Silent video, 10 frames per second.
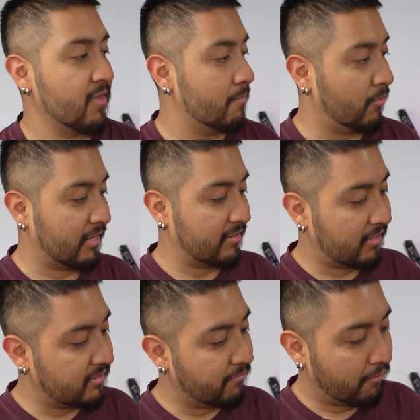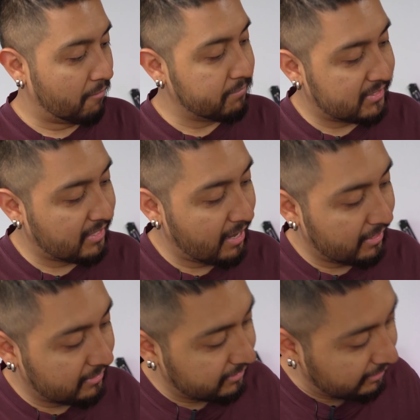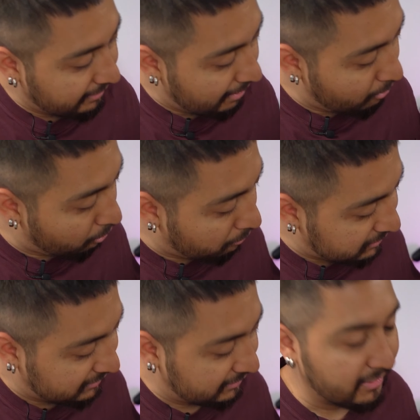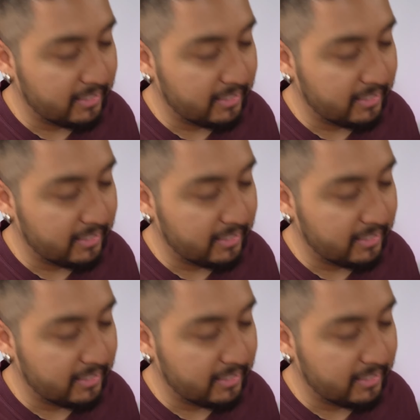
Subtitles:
But yeah, that's the front design. The Dell logo is still